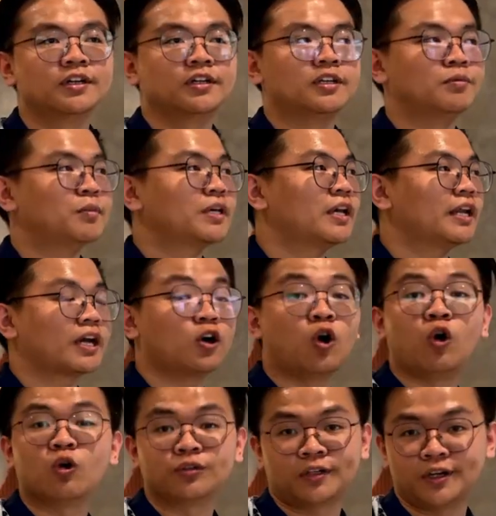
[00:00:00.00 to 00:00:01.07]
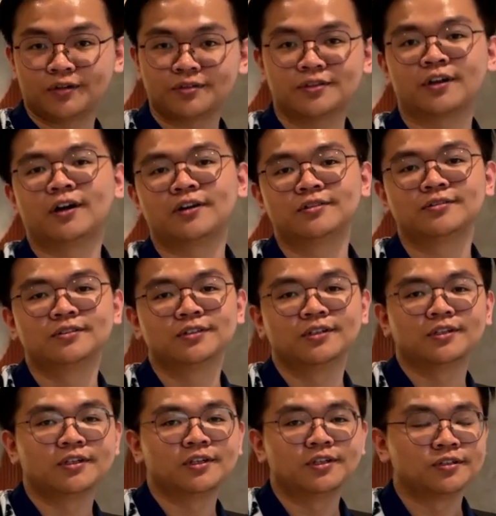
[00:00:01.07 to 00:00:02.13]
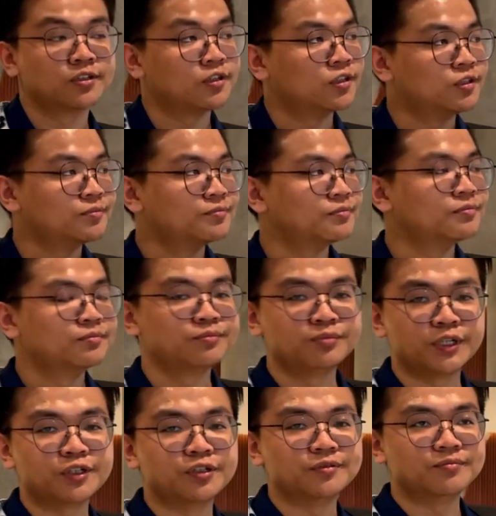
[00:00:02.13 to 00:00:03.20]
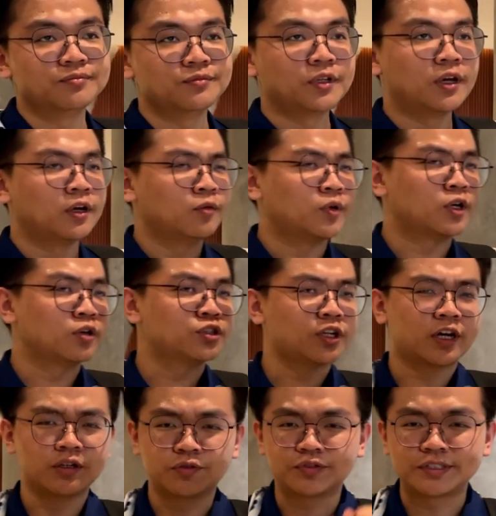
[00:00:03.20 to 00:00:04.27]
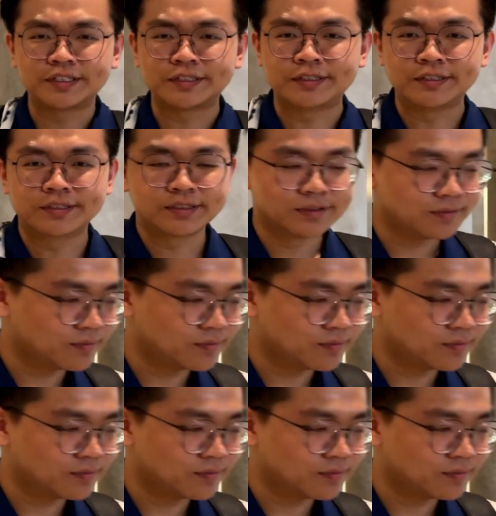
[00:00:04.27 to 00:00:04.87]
They make it like a hotel style. So pretty good. We go check out the facilities.